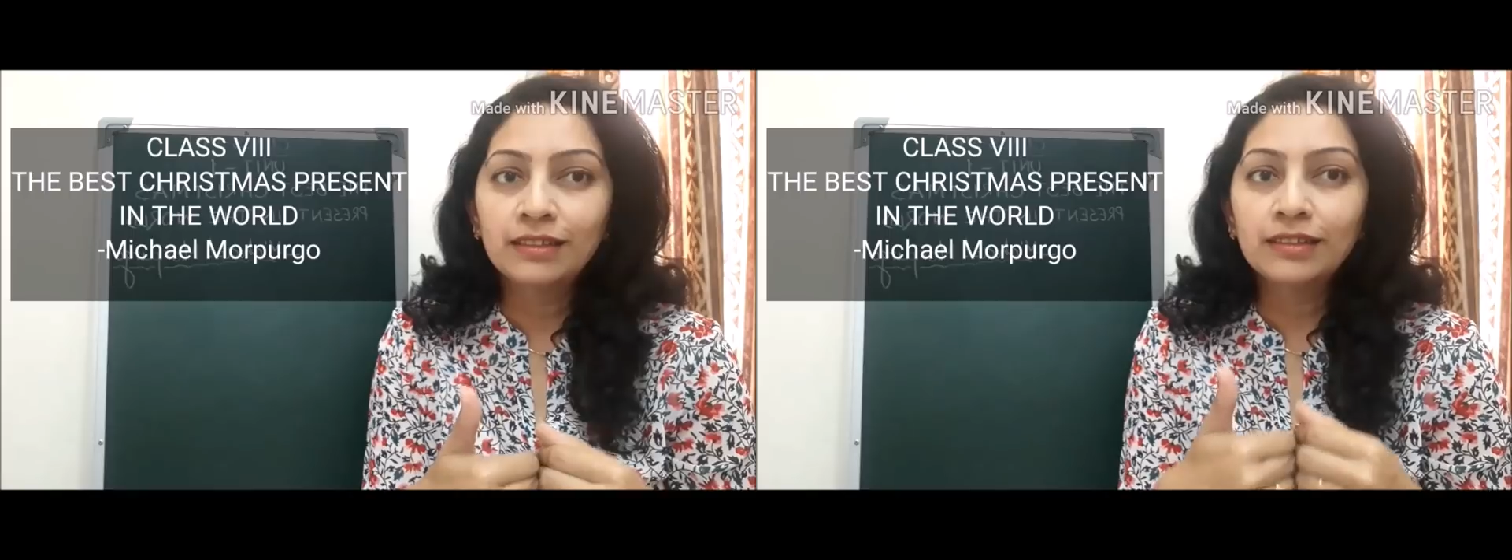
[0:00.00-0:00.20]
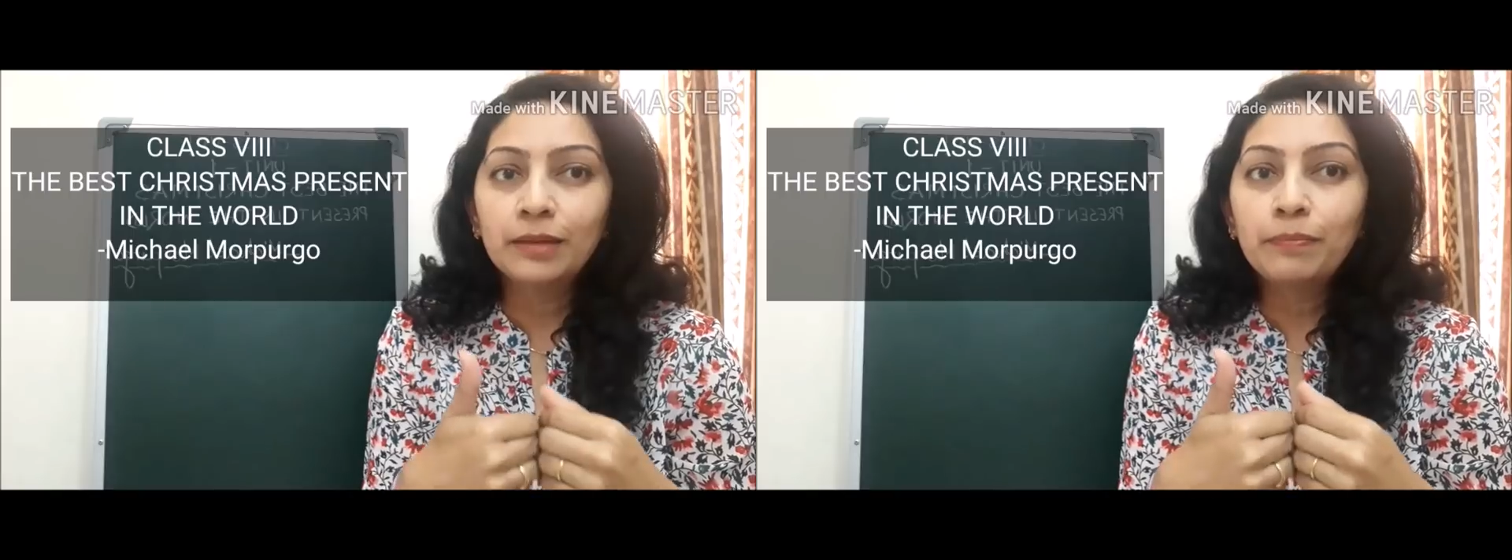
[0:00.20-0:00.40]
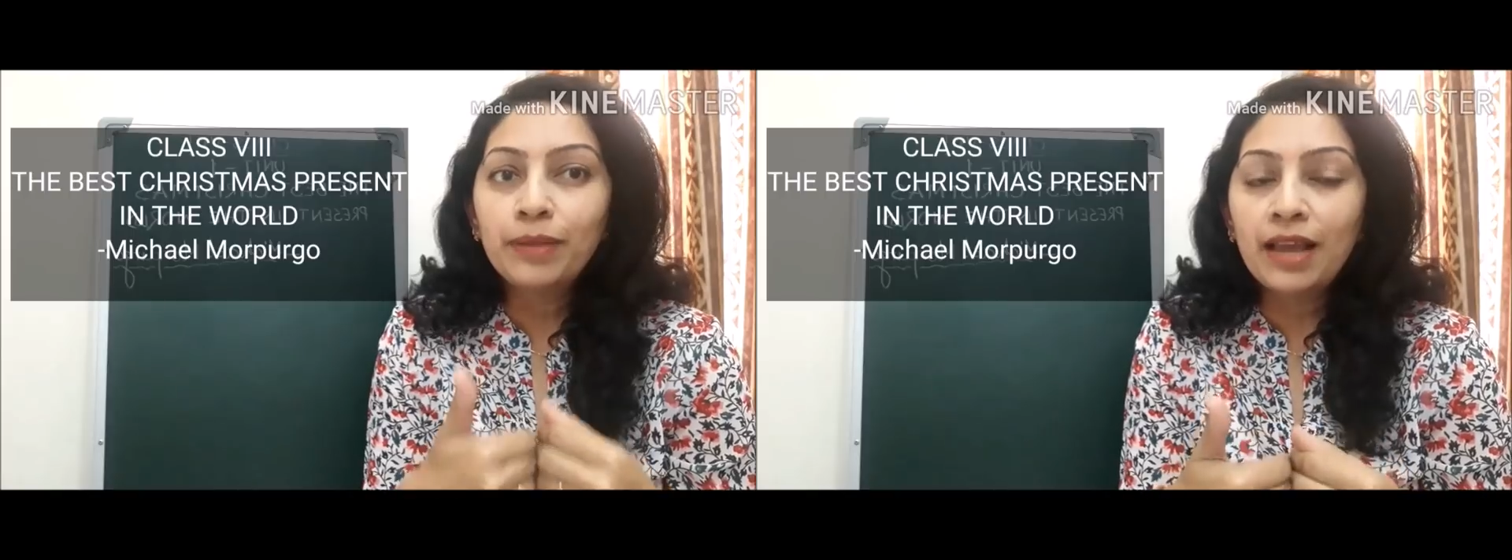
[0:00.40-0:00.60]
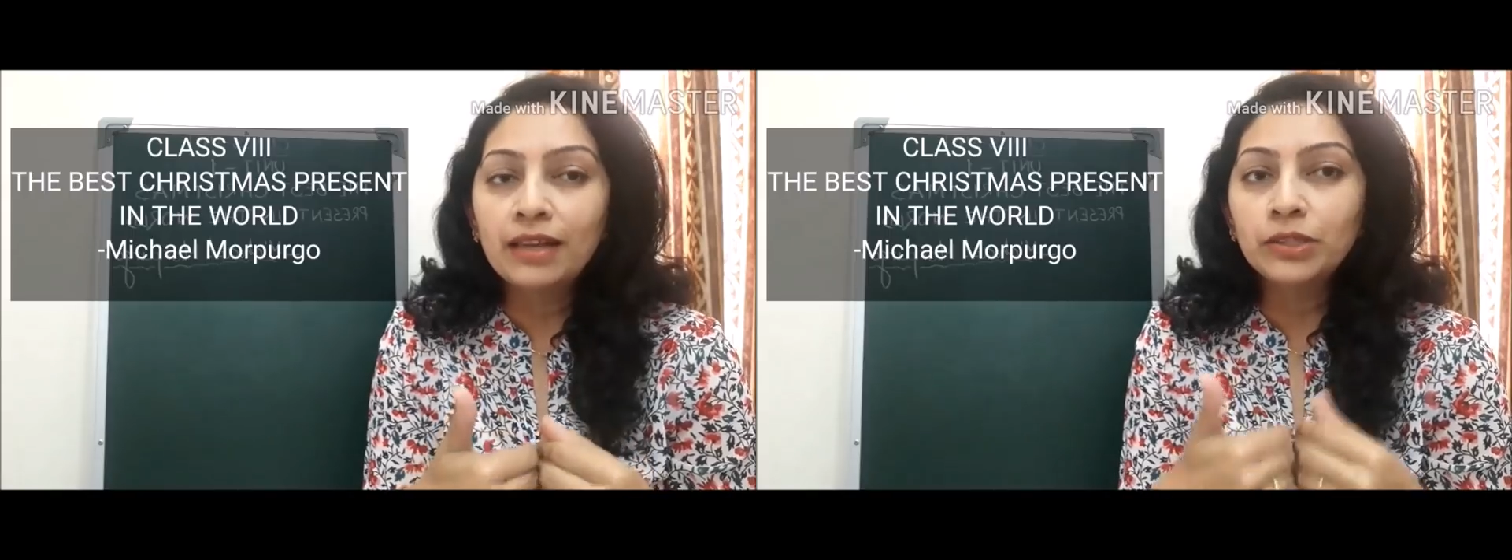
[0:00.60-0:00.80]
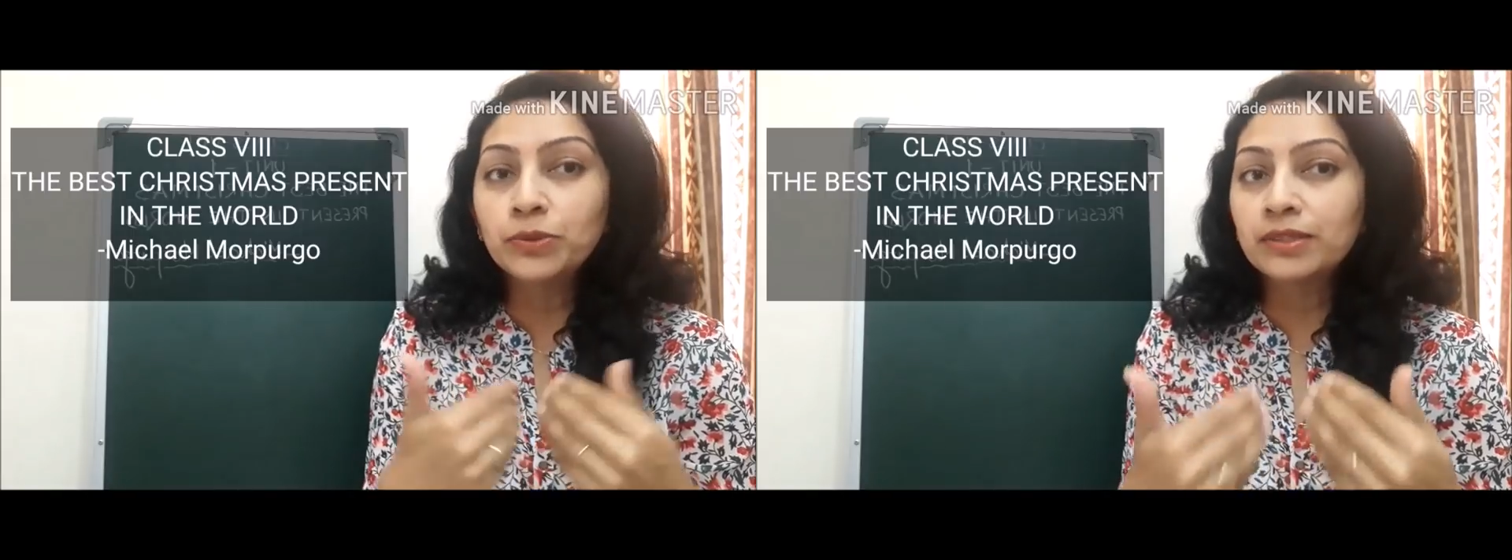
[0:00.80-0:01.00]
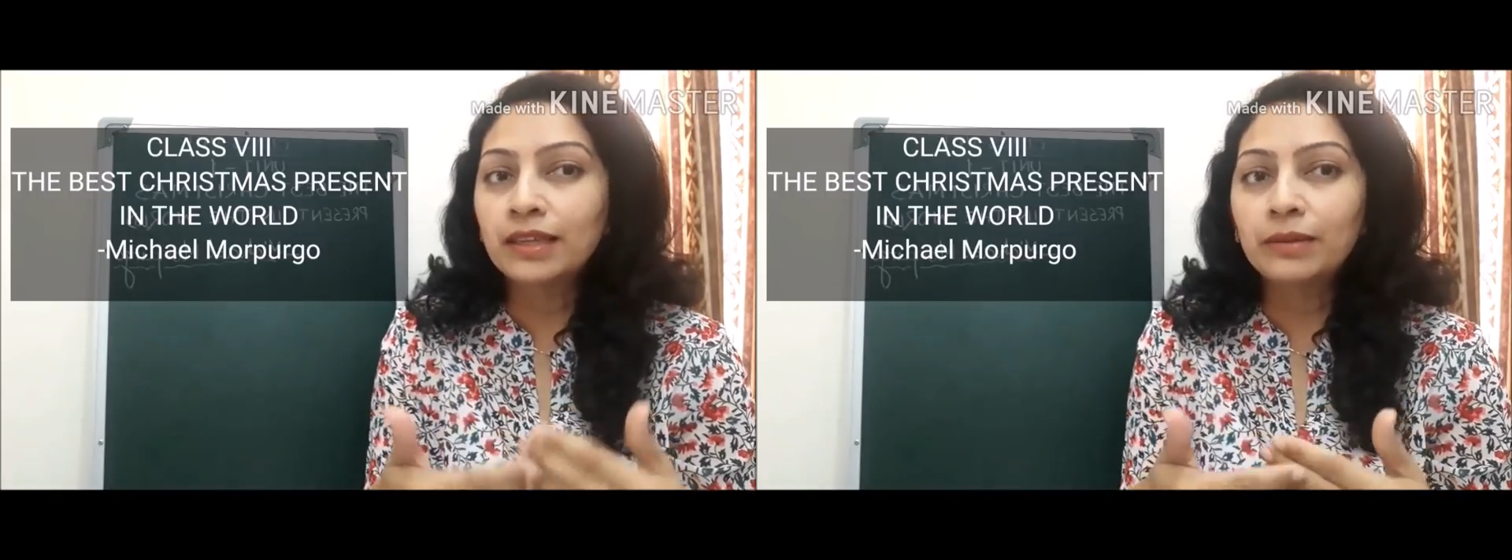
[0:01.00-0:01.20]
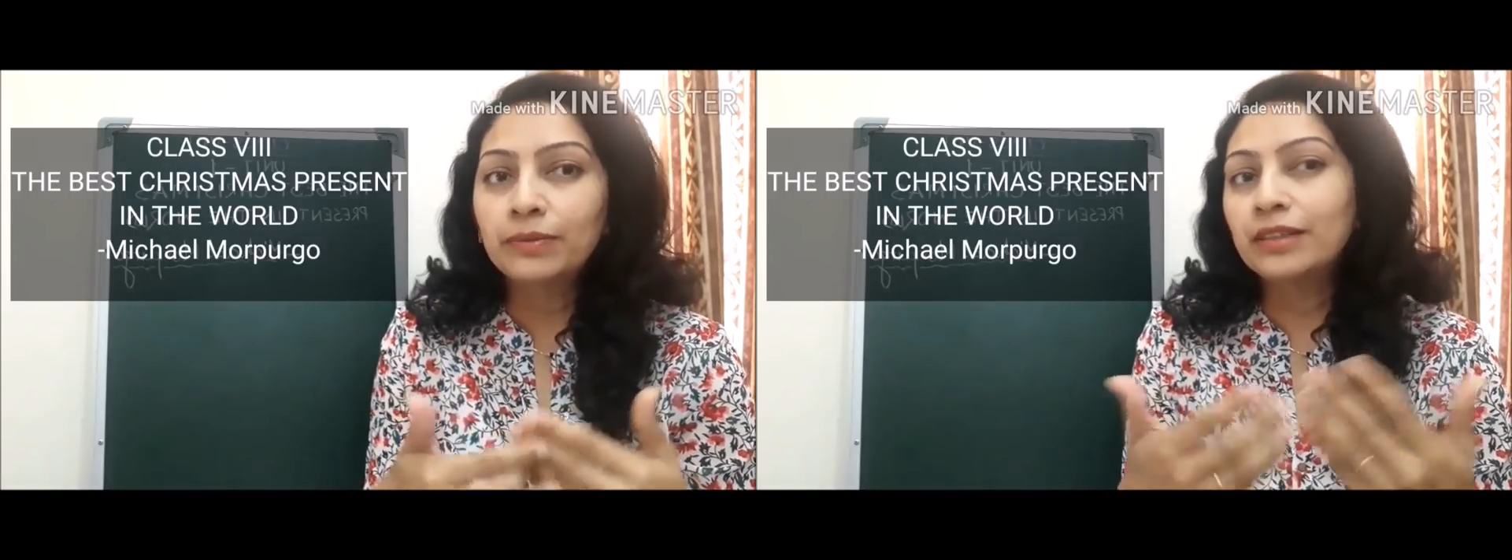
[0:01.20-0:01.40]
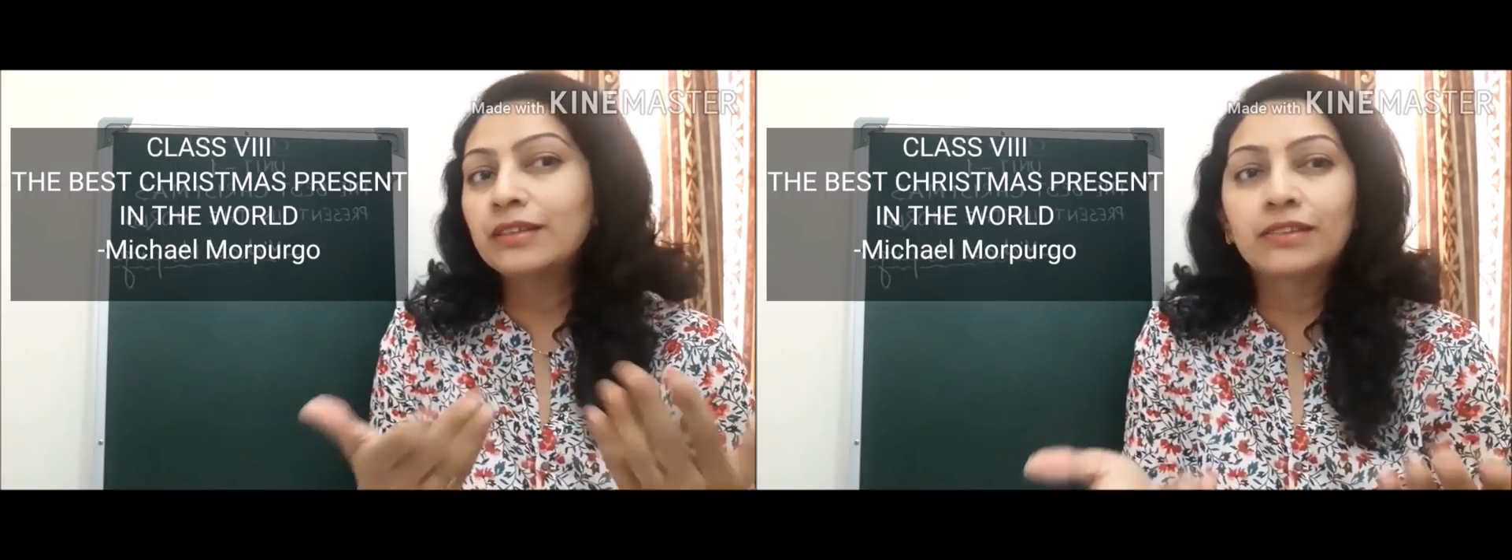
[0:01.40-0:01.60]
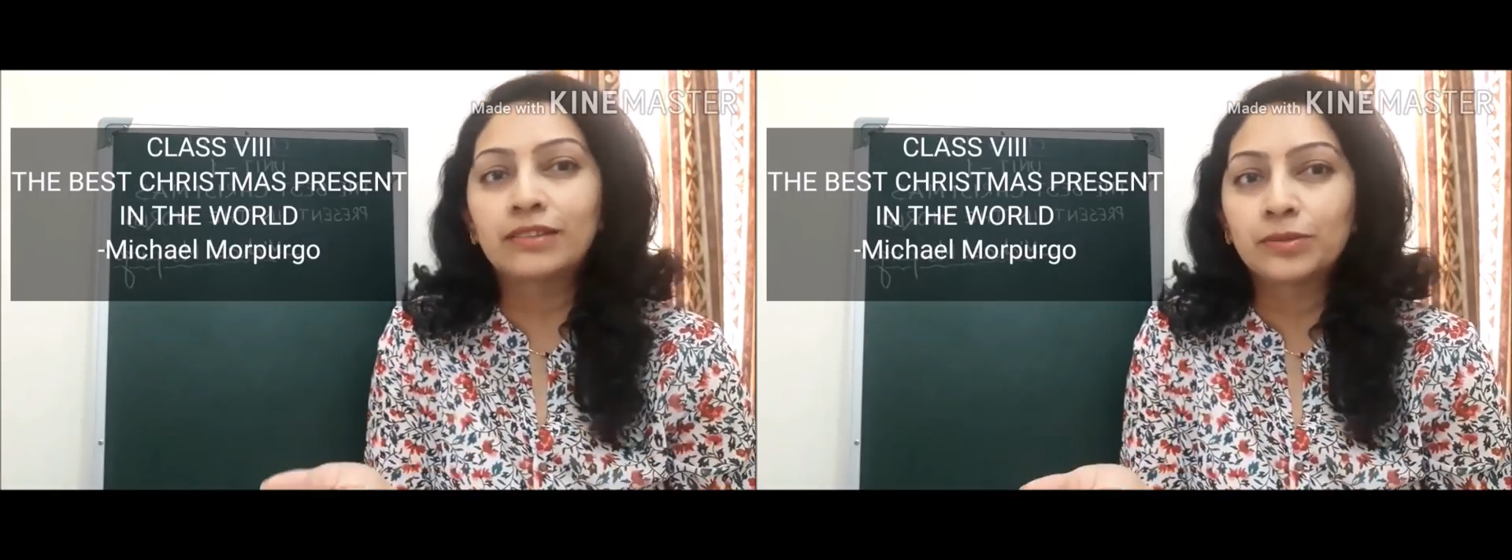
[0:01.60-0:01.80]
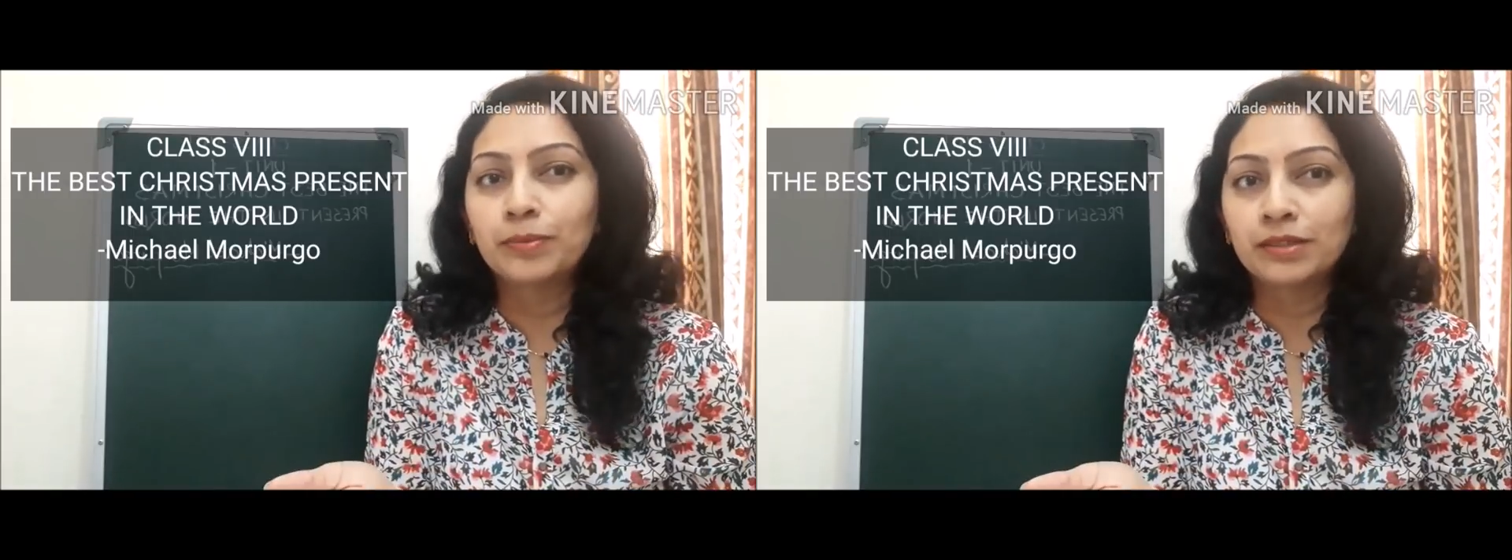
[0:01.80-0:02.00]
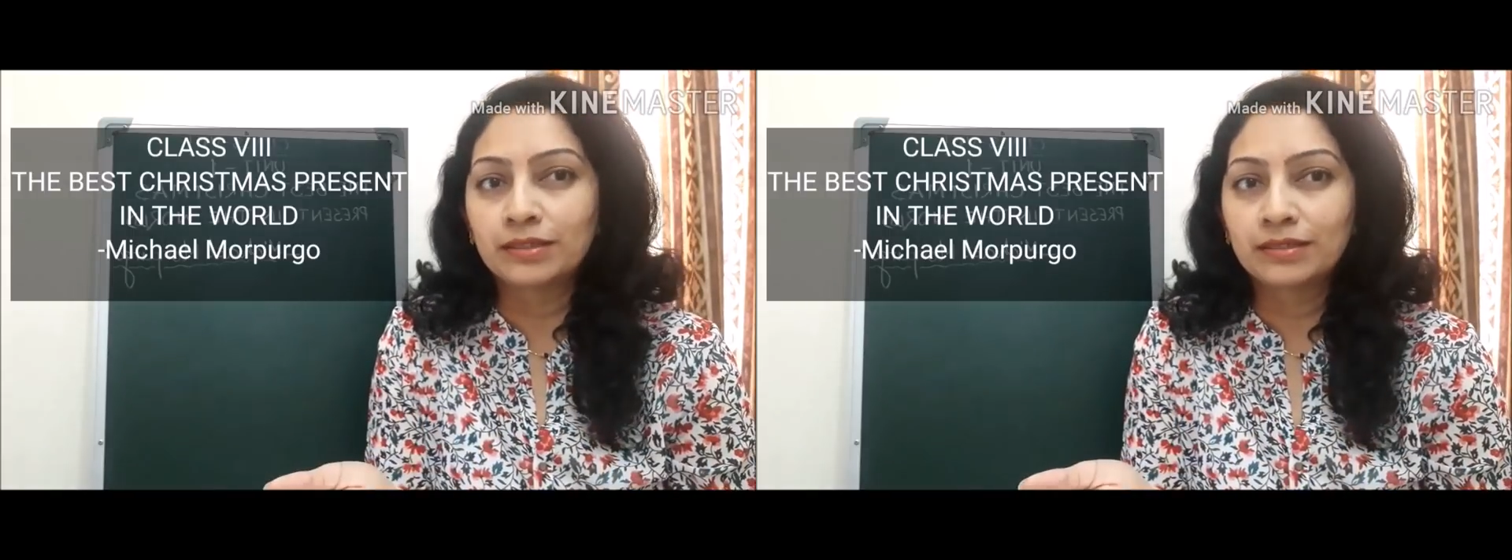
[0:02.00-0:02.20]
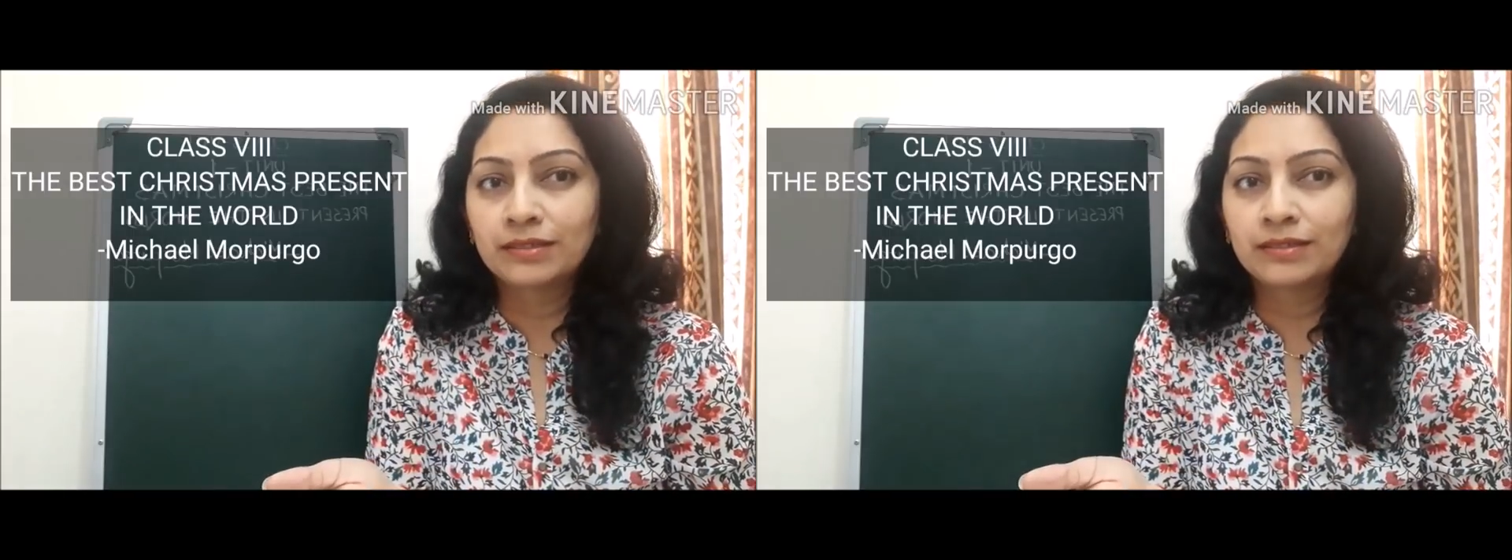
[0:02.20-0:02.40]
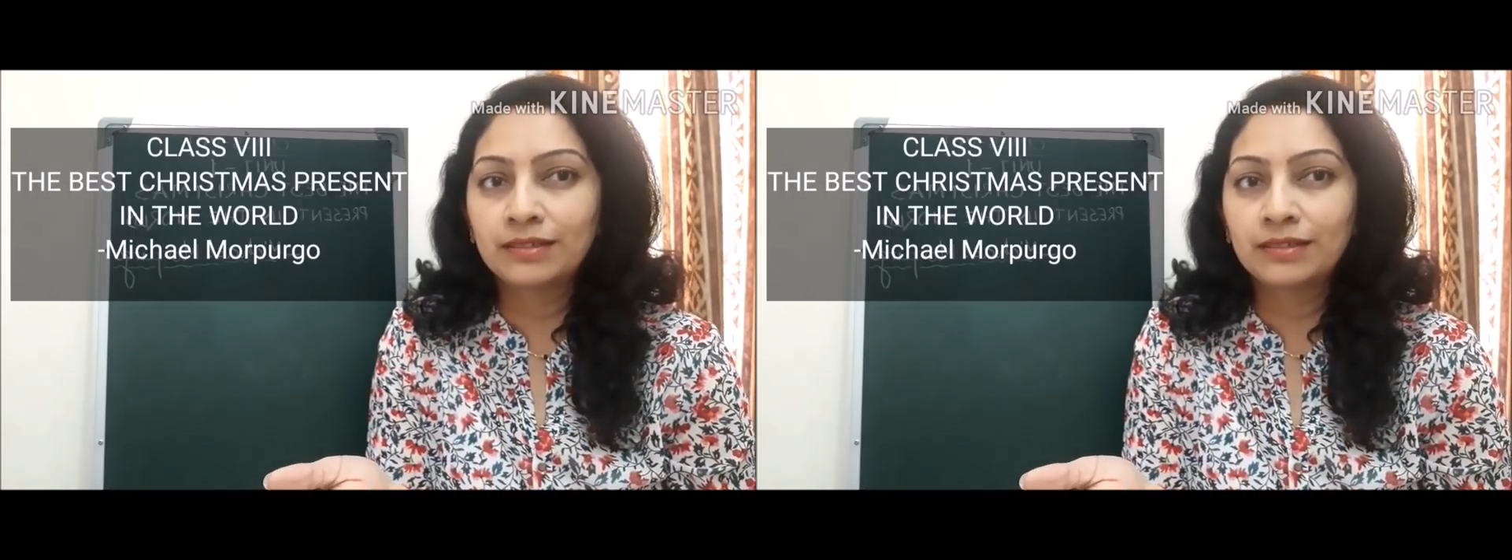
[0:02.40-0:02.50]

they plan to celebrate Christmas.